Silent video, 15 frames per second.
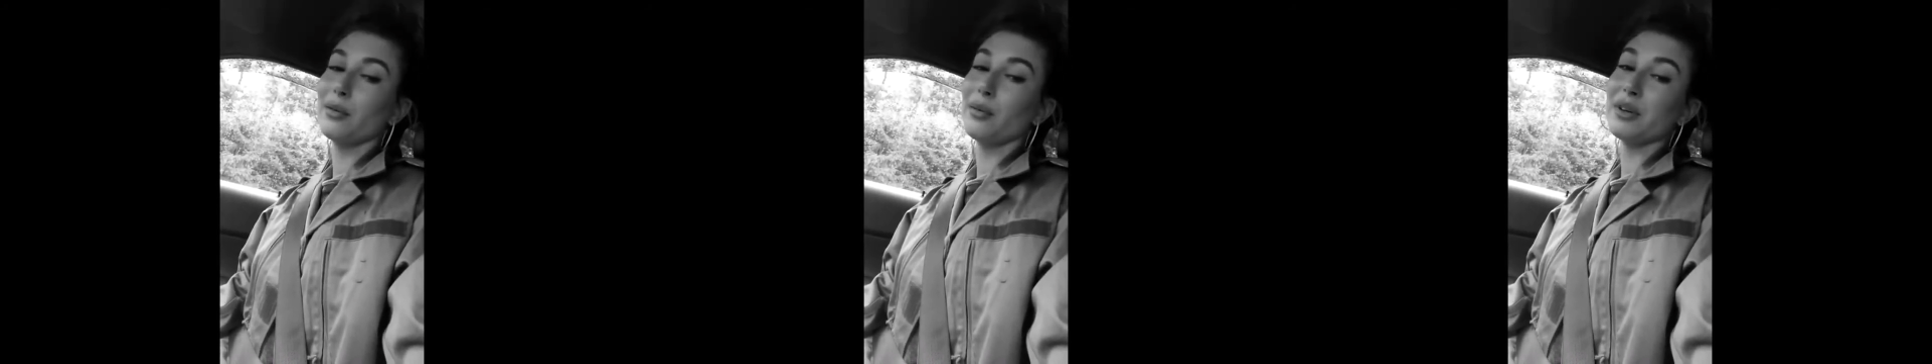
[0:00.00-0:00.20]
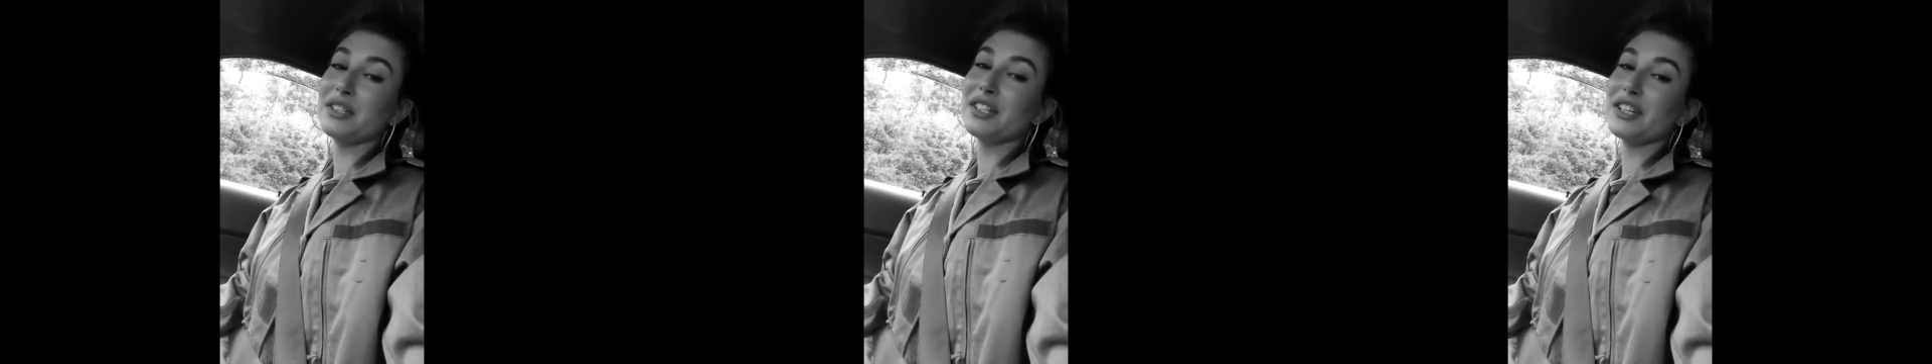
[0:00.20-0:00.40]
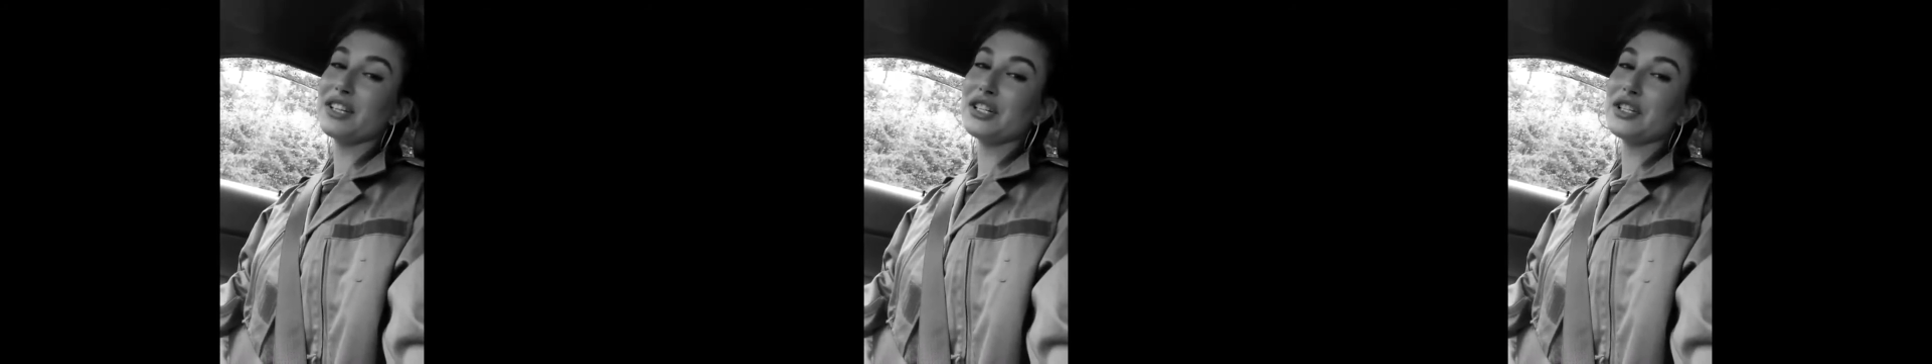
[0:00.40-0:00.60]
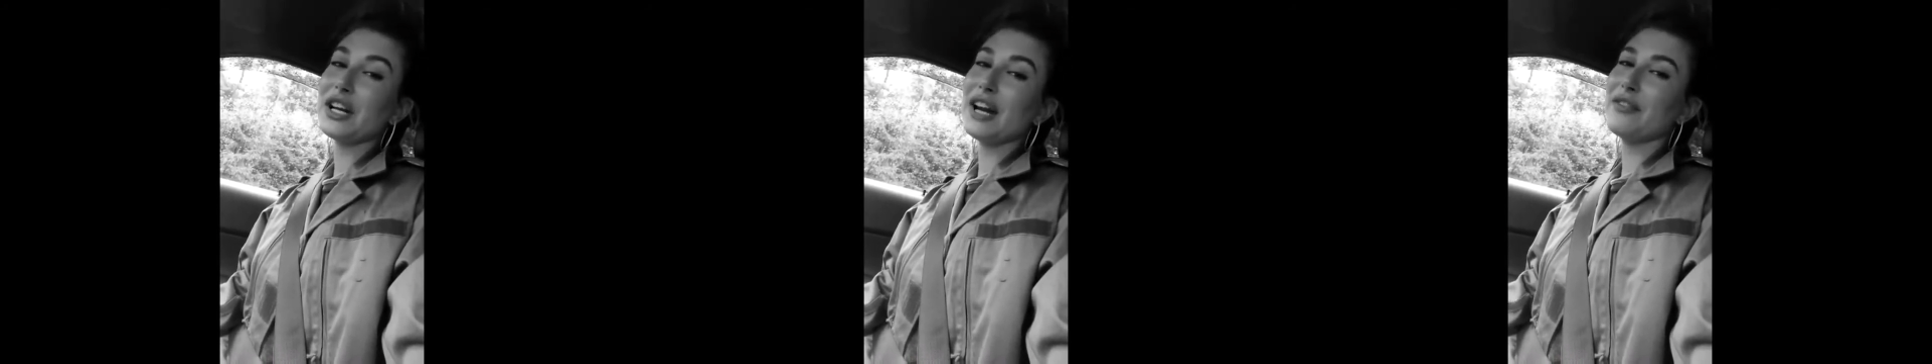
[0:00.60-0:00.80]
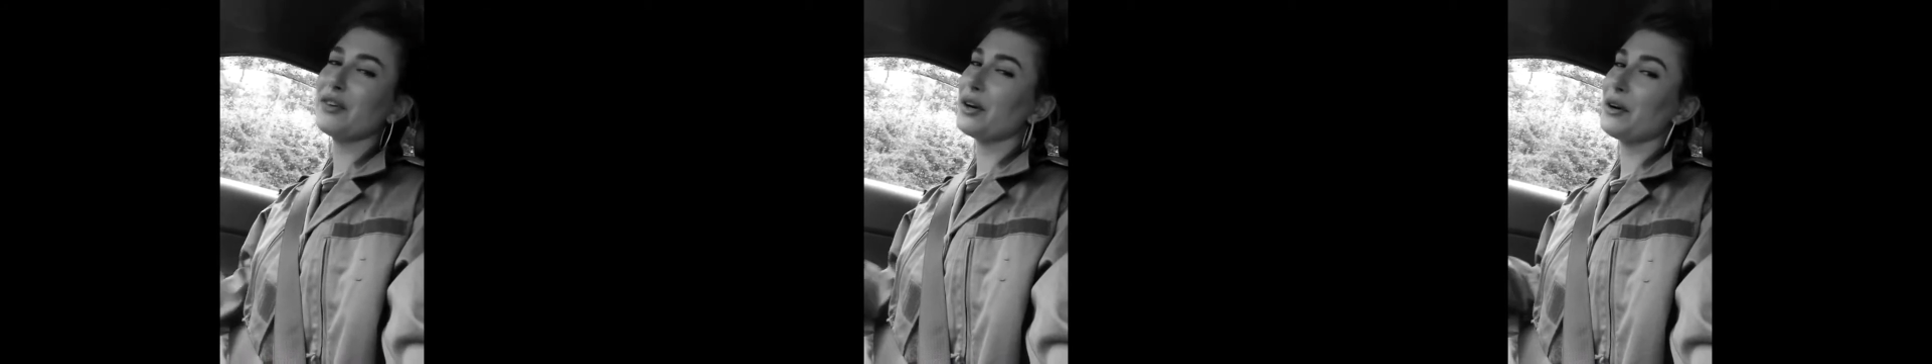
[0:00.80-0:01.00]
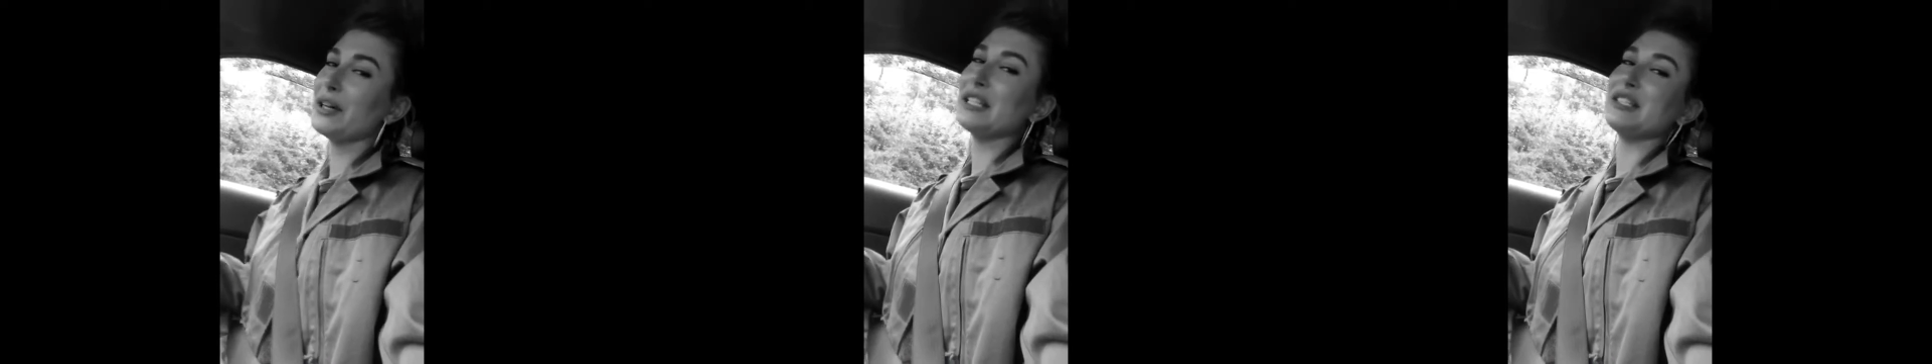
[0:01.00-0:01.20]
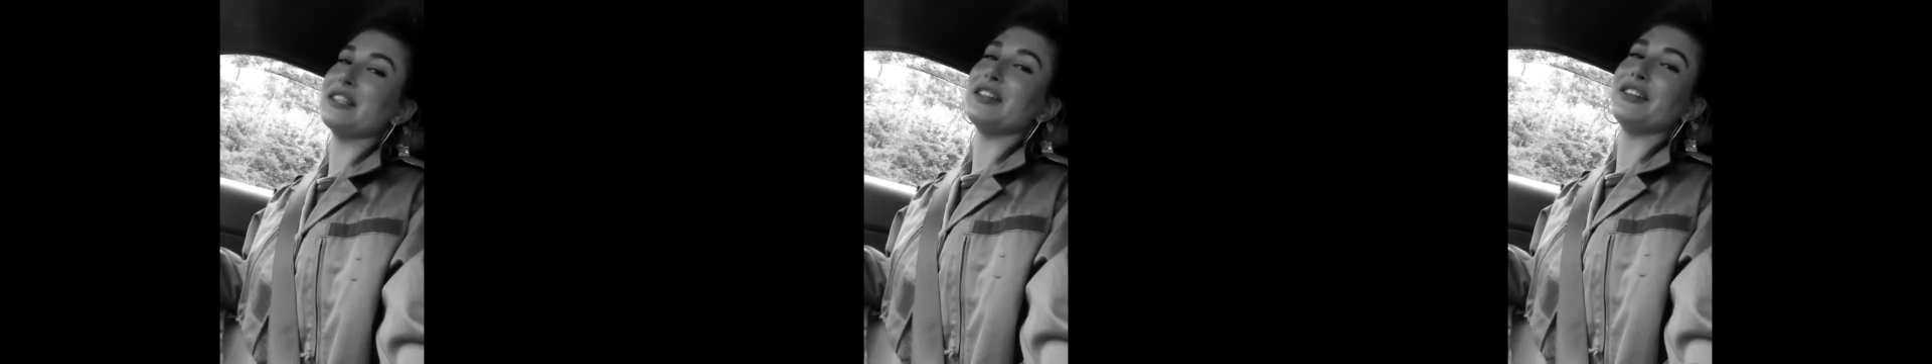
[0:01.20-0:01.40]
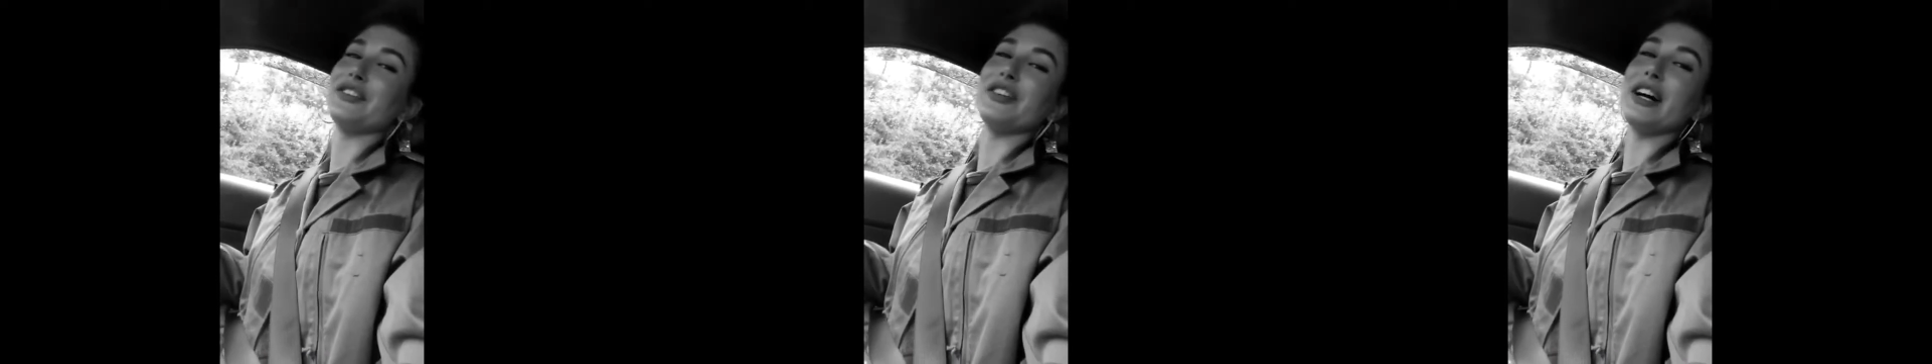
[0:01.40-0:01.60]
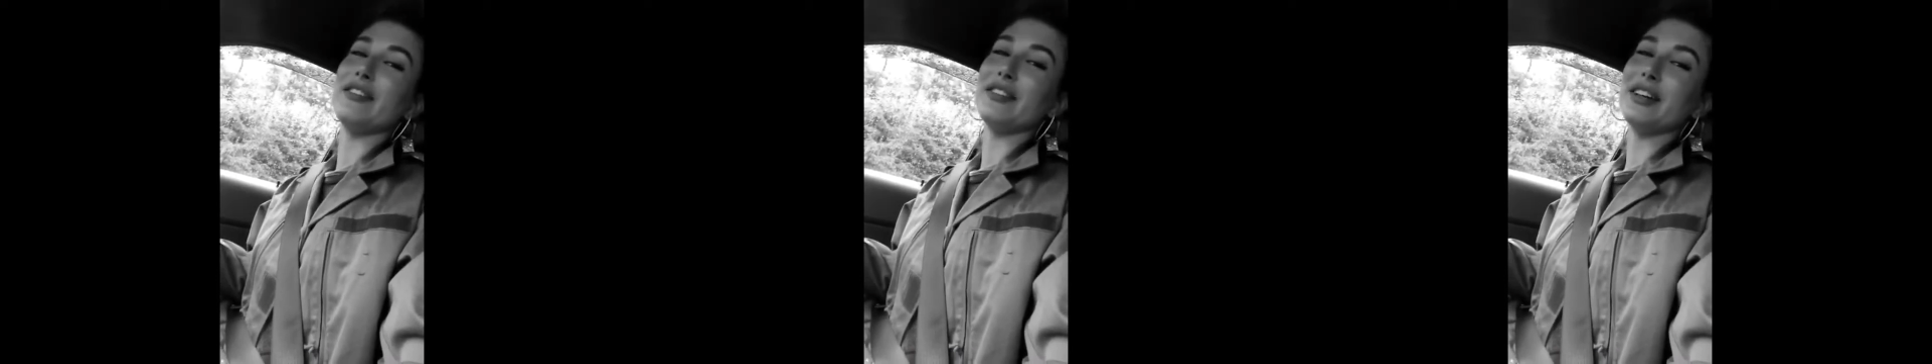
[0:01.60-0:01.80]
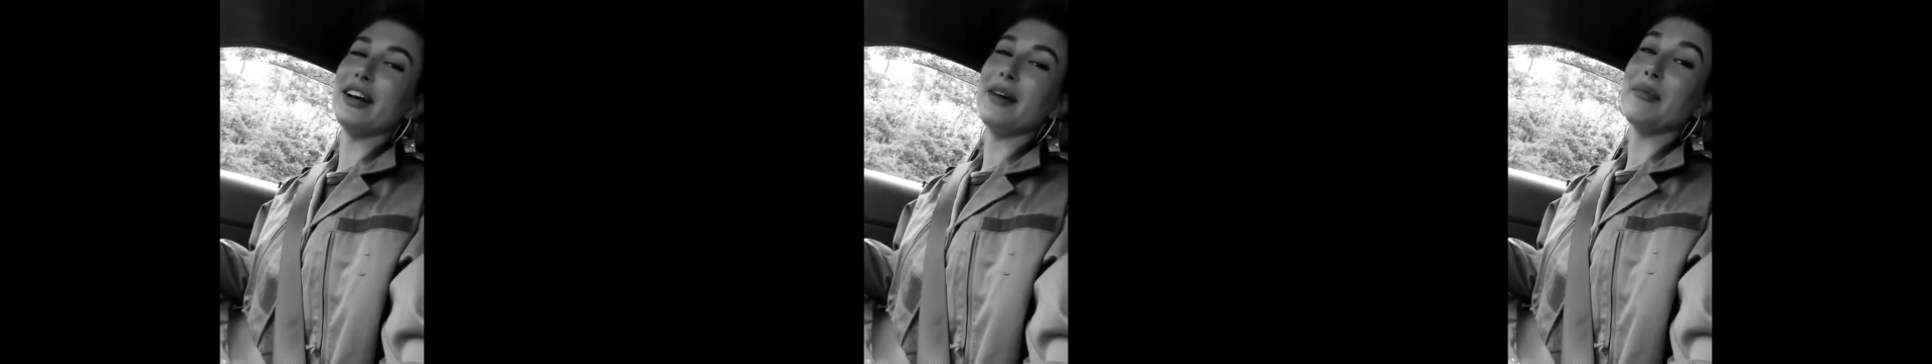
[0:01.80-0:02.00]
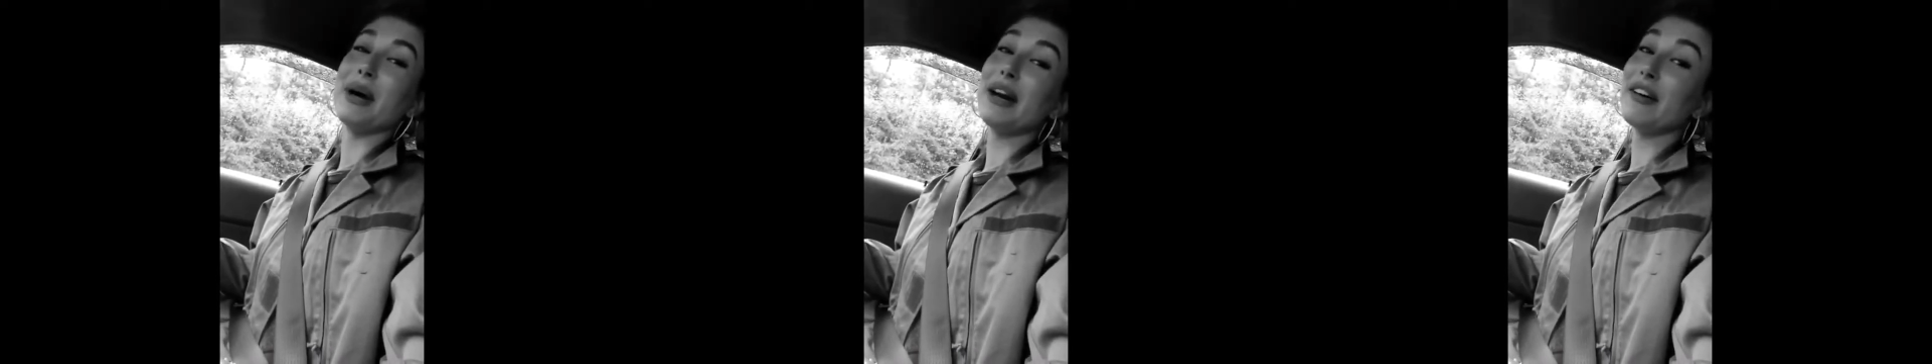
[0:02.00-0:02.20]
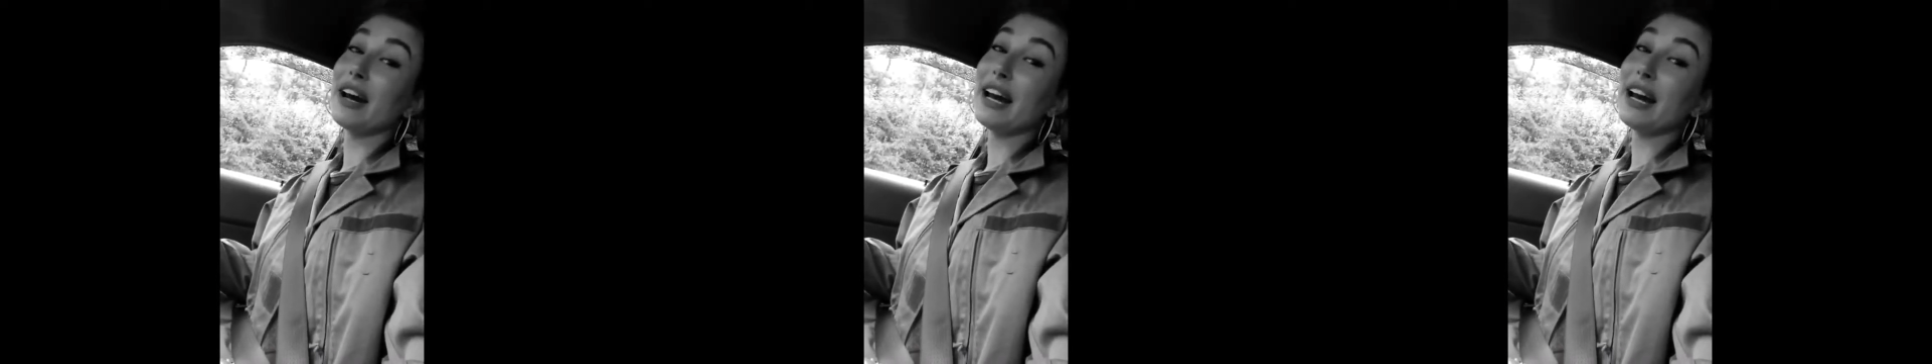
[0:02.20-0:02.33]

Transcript: once a good driver, always a good driver, am I